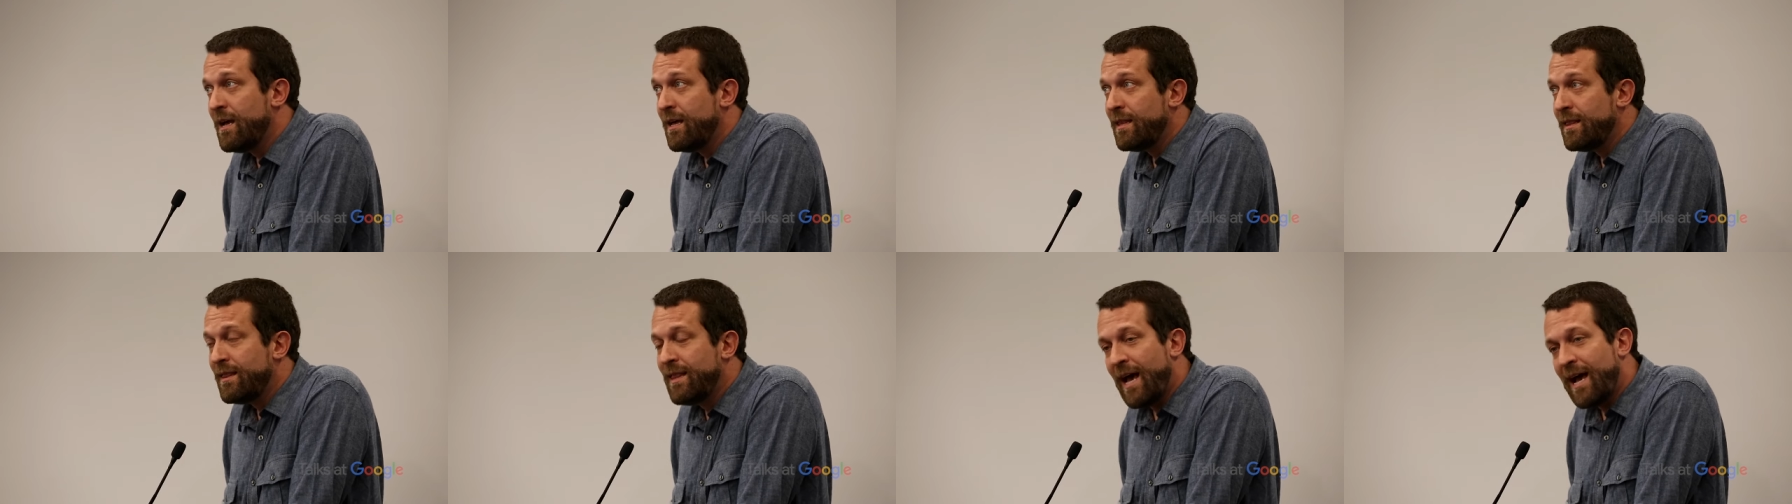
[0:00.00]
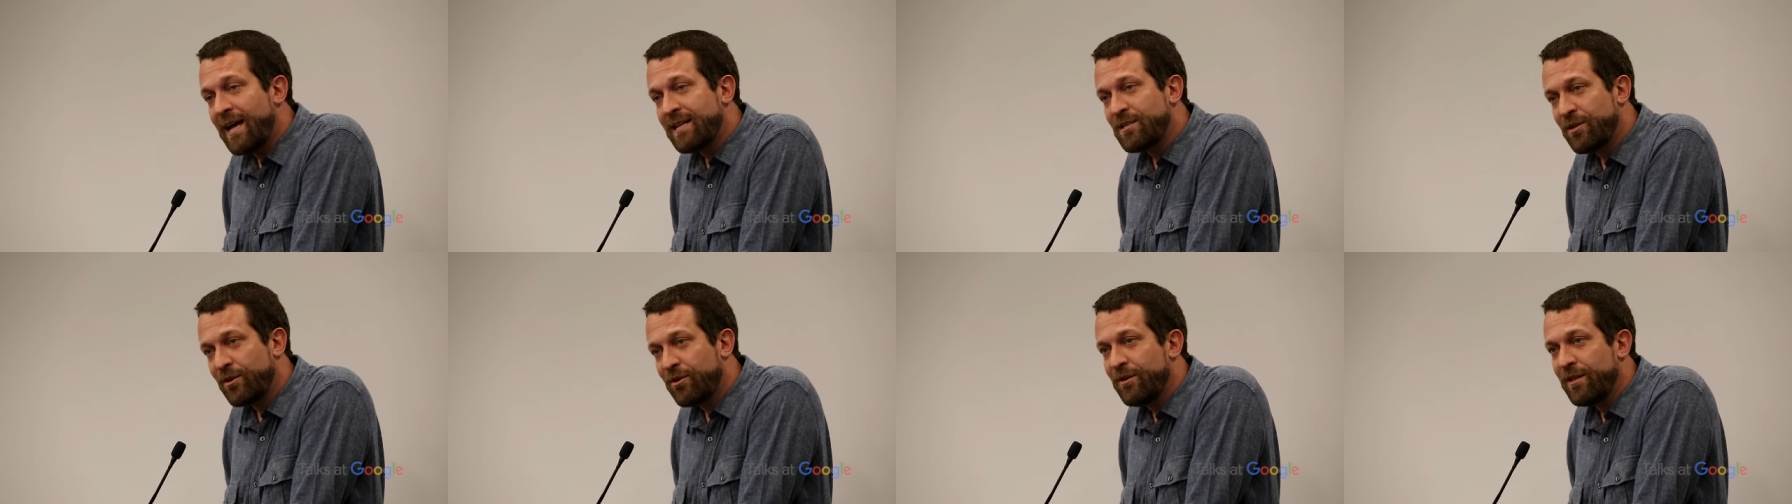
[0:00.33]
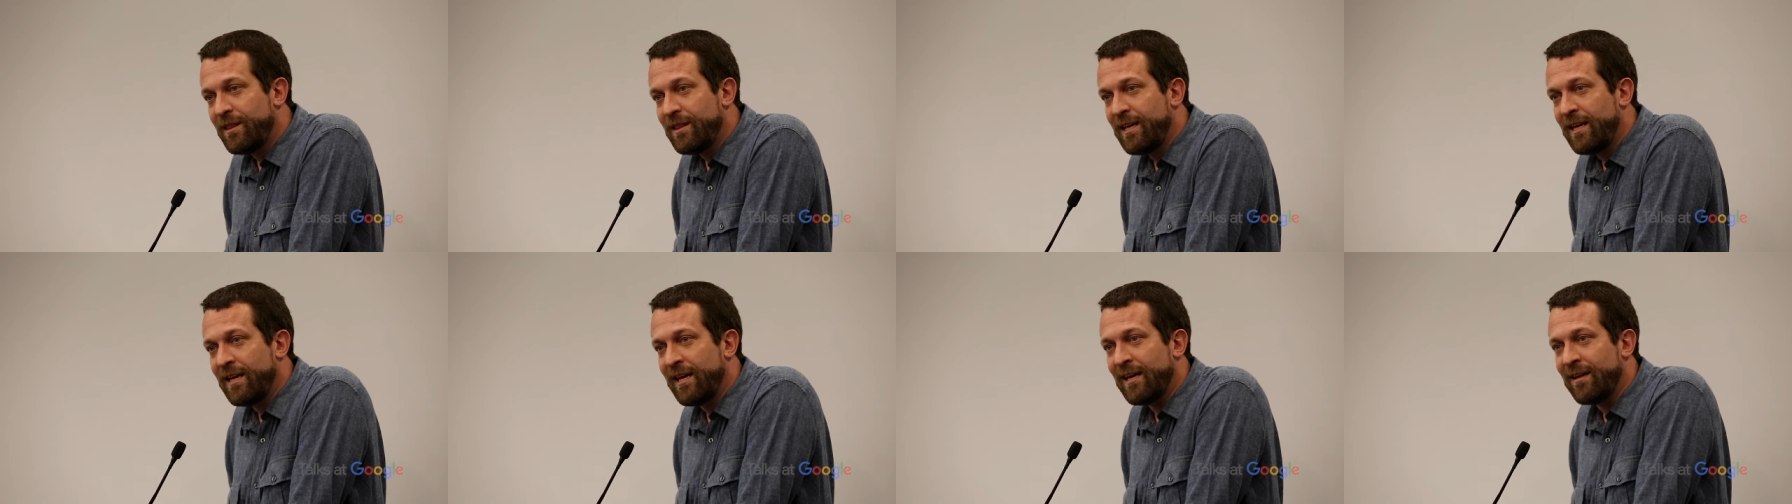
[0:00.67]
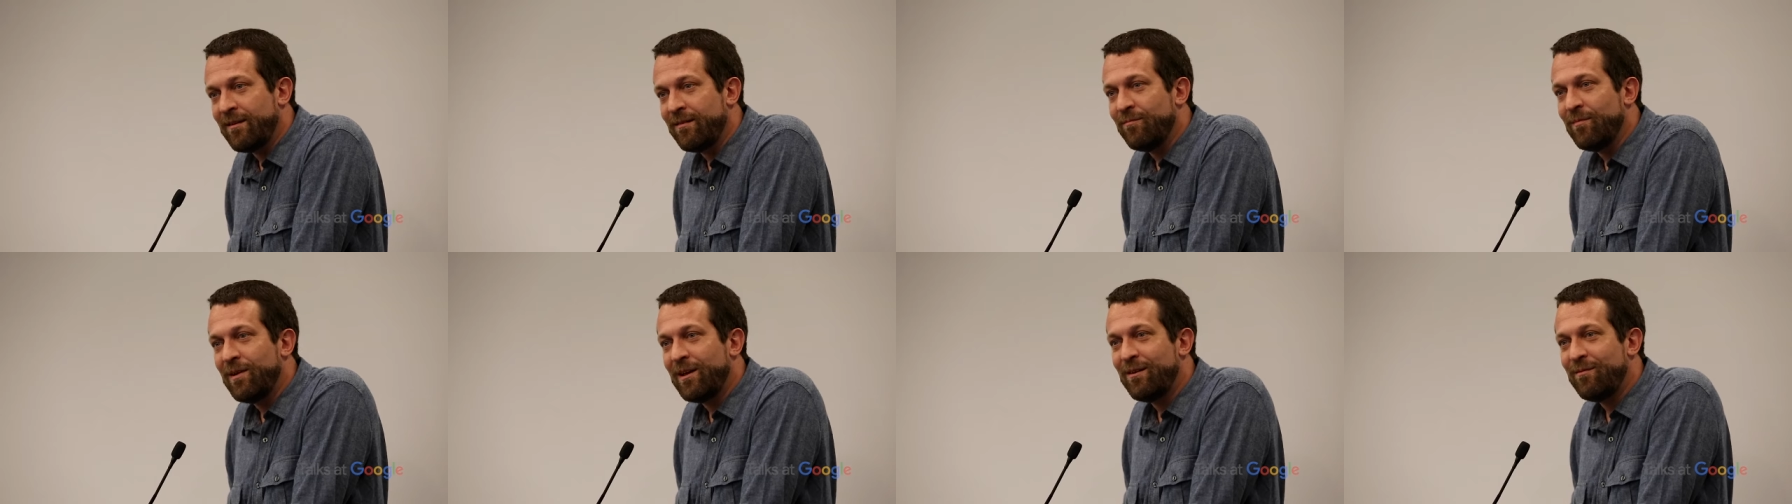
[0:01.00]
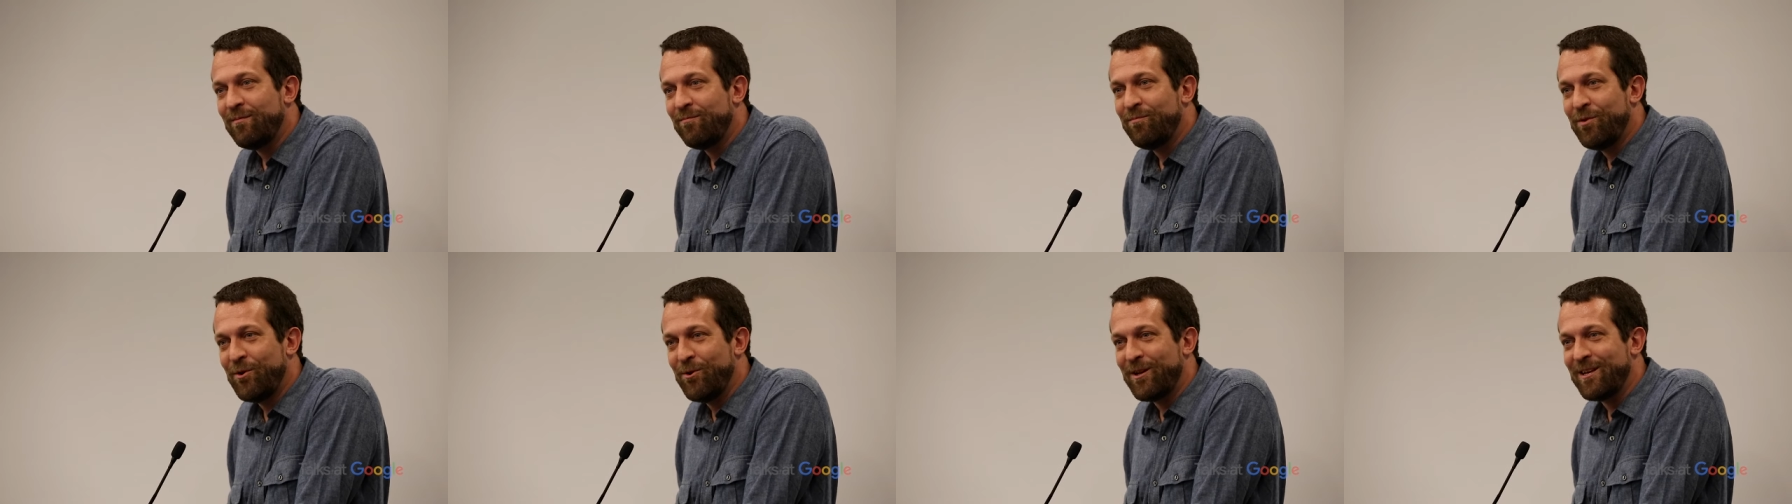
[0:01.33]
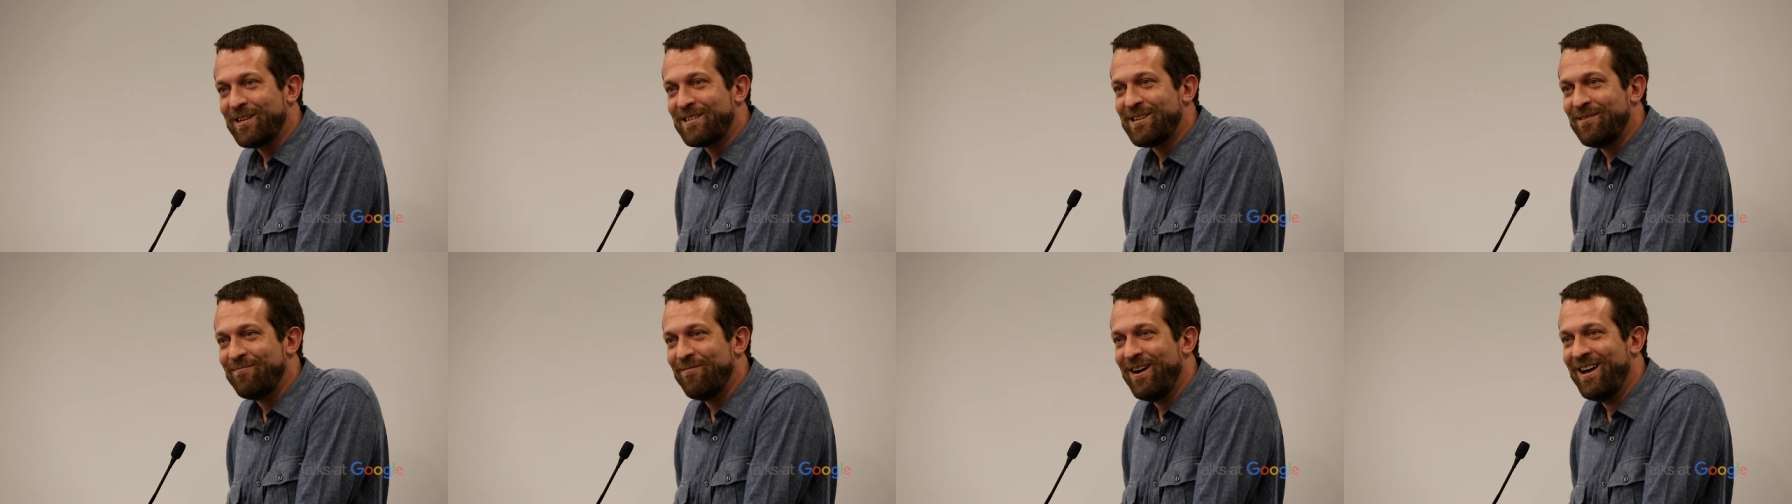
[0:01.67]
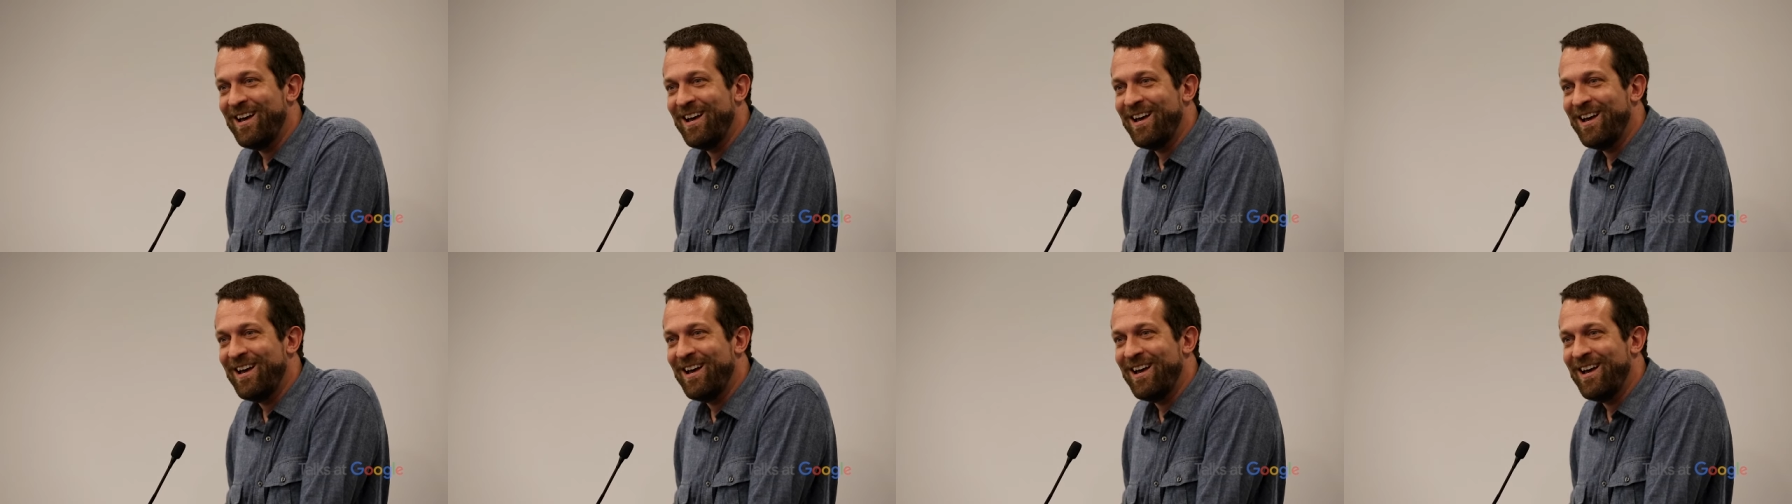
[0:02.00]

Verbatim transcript: that's a good thing in, in buddhism